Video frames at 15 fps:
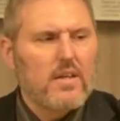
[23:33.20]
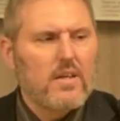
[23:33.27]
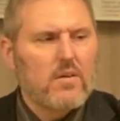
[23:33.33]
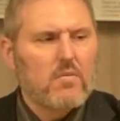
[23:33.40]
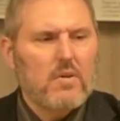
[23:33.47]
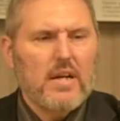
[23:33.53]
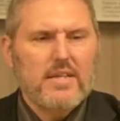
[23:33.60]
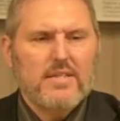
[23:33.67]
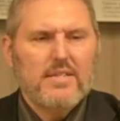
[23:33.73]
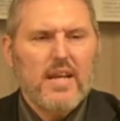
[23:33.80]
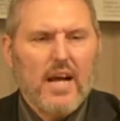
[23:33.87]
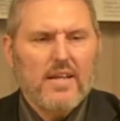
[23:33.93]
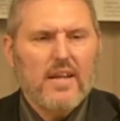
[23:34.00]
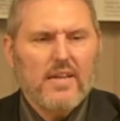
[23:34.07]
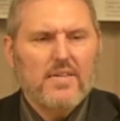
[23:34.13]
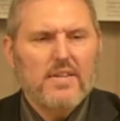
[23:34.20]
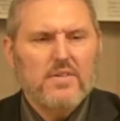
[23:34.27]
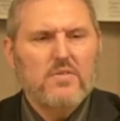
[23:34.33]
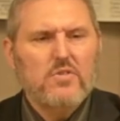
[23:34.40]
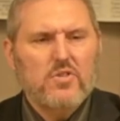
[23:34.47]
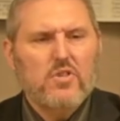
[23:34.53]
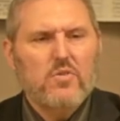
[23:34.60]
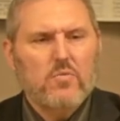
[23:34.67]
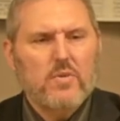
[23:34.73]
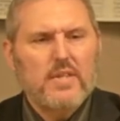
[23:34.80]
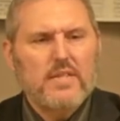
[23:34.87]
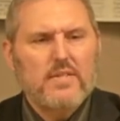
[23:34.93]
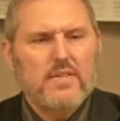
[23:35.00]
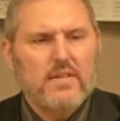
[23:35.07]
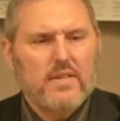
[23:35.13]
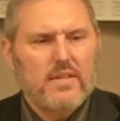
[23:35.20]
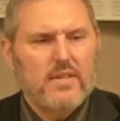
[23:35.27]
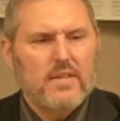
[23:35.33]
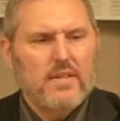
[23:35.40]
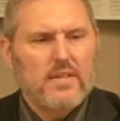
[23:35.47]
When I see, I, I think there's good reason.